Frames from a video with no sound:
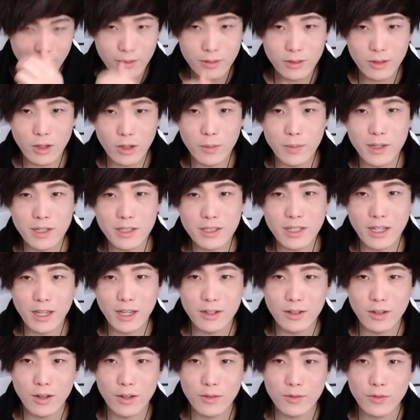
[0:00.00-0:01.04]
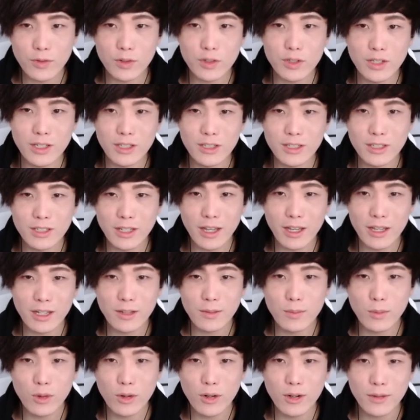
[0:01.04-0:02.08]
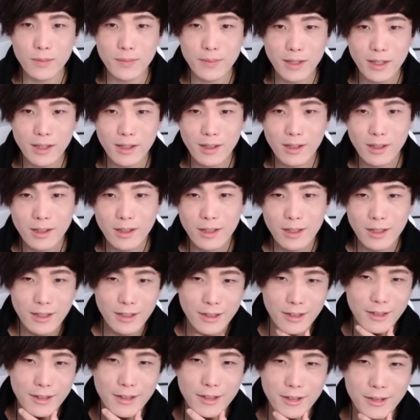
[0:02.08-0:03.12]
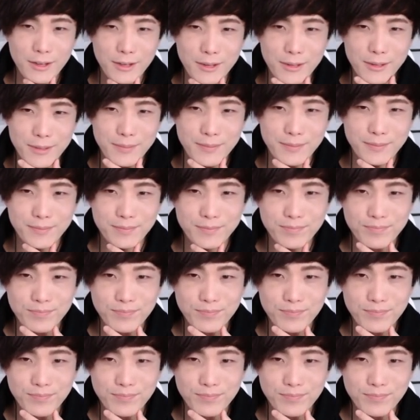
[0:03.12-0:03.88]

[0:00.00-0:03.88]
Nobody's getting on for GTA anymore. Um,